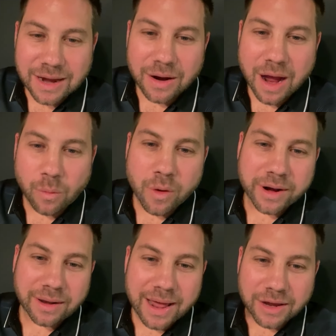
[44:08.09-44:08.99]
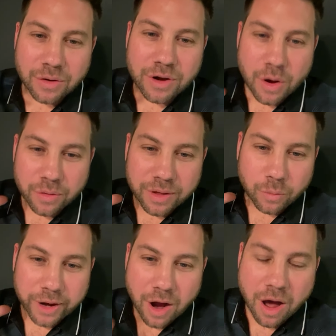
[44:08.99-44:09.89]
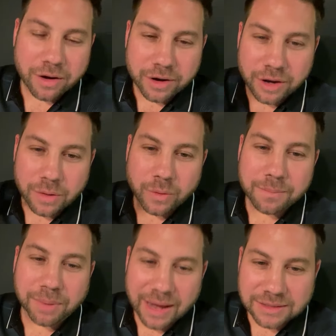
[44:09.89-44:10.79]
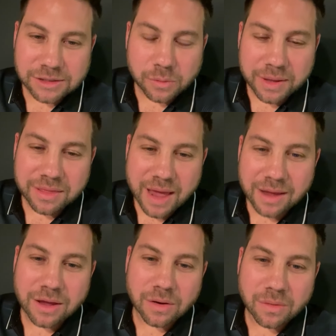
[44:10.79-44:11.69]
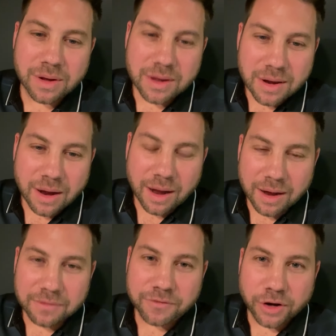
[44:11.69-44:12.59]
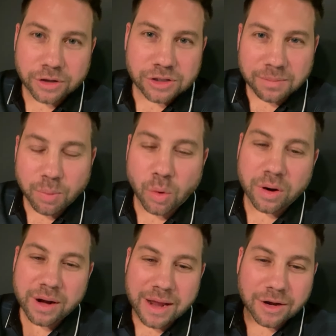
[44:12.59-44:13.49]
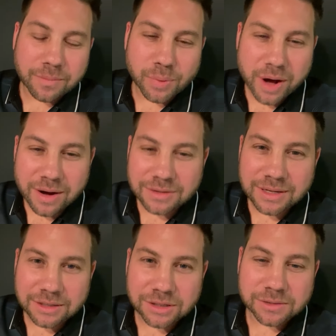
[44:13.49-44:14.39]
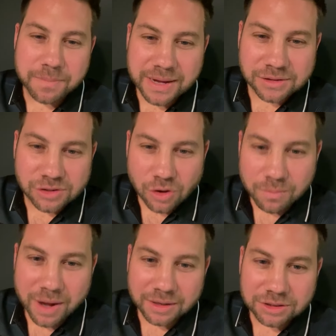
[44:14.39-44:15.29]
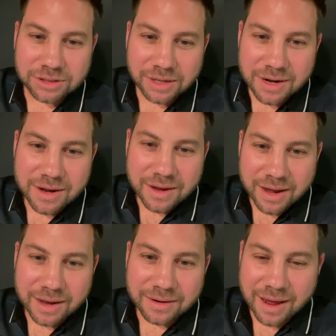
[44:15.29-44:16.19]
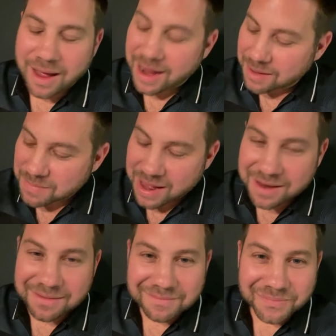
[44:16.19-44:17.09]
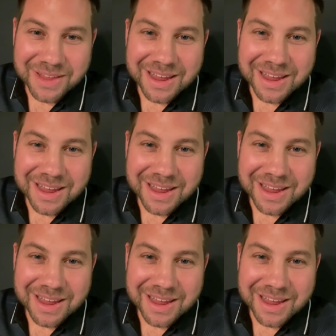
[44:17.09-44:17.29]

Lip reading: I want to let you know that we honor you and we bless you. We thank you for your support and your prayers. It just means so much. And amen.